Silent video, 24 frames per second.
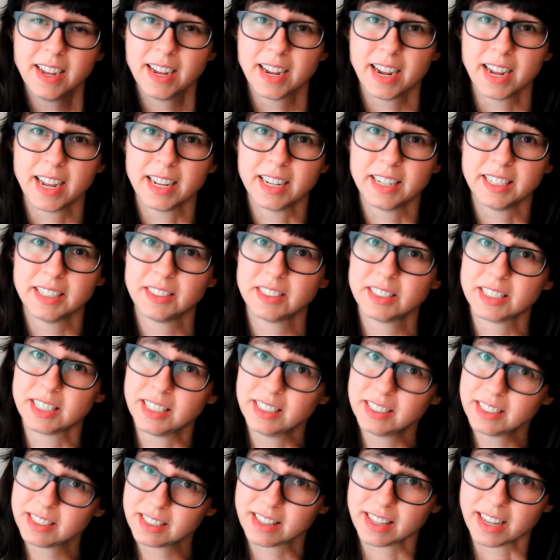And
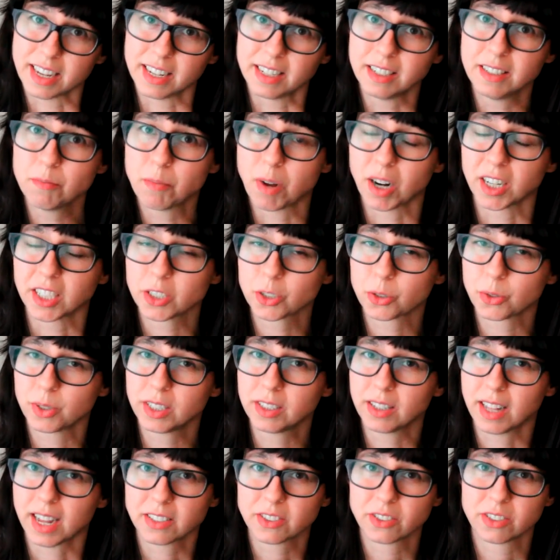since then, Montessori
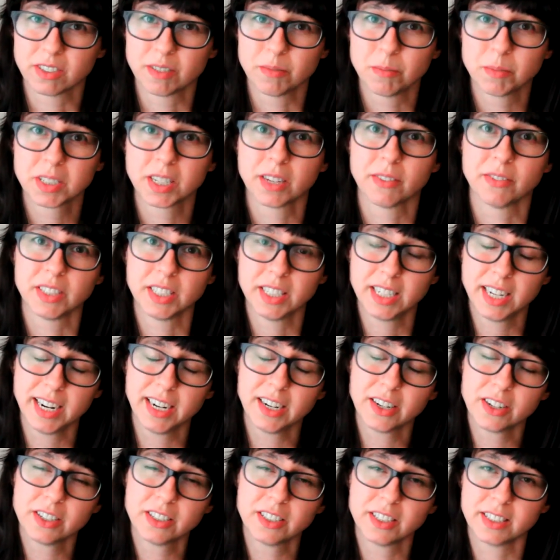classrooms have
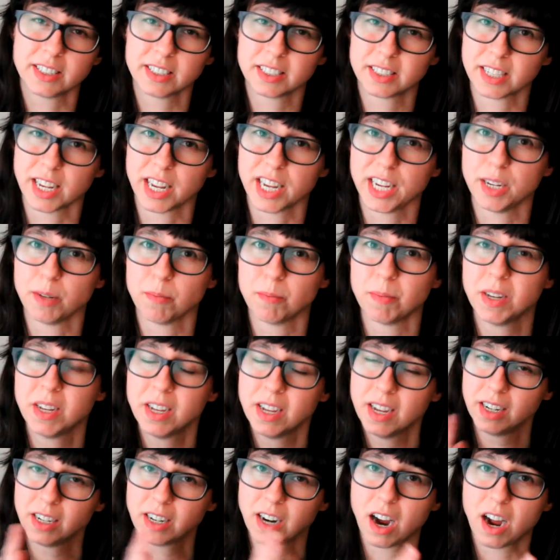adhered to the same
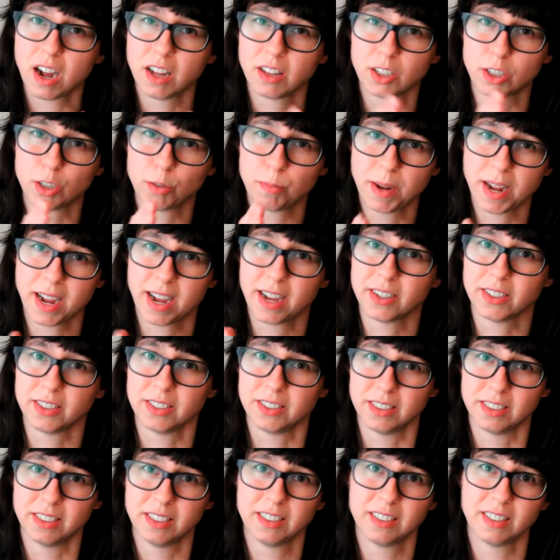color
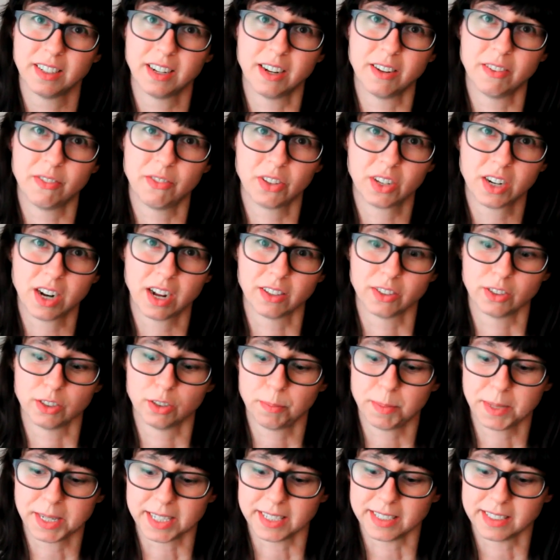pattern of the colored
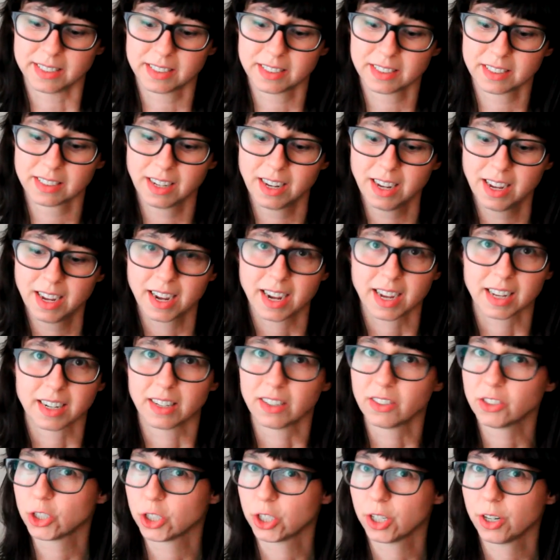beads. And
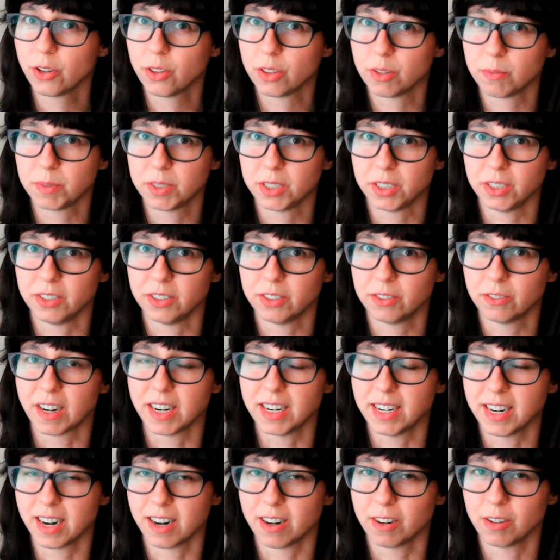I'll show them to you right
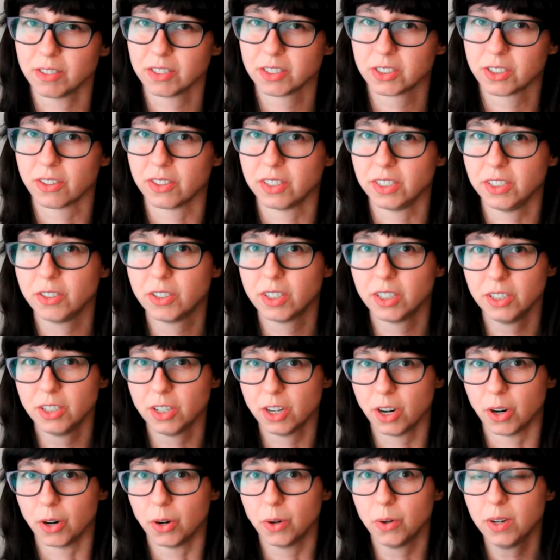now so that you can
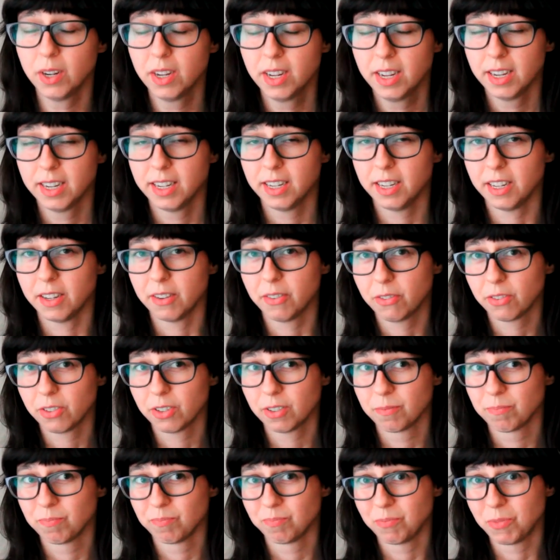know if
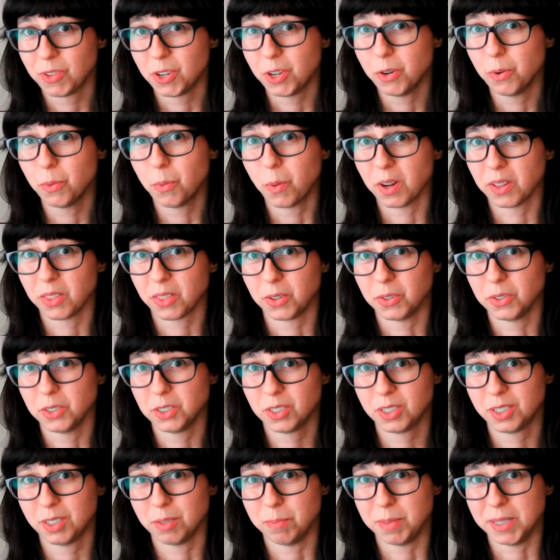you want
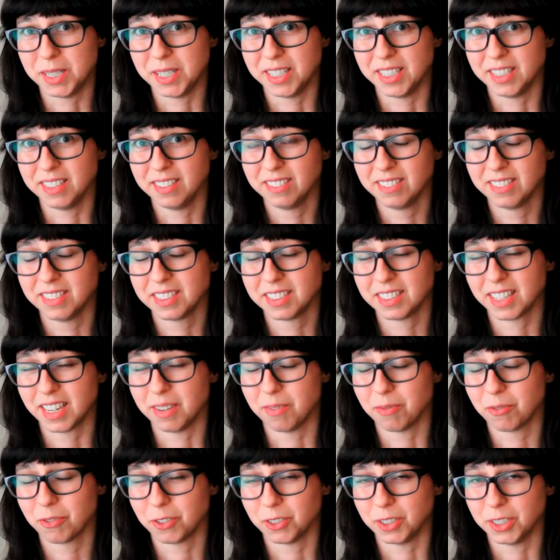those to be the same
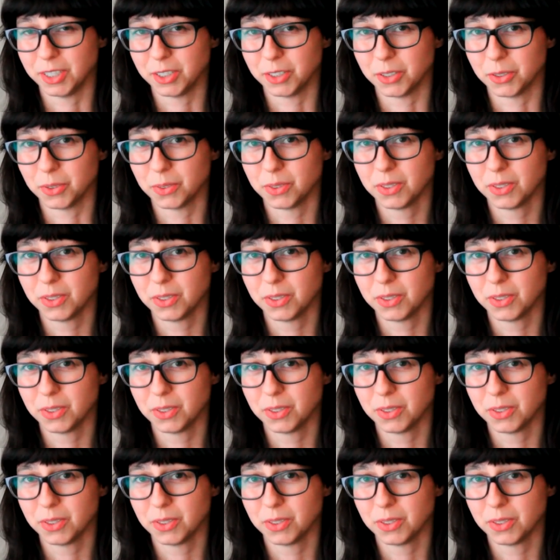for you.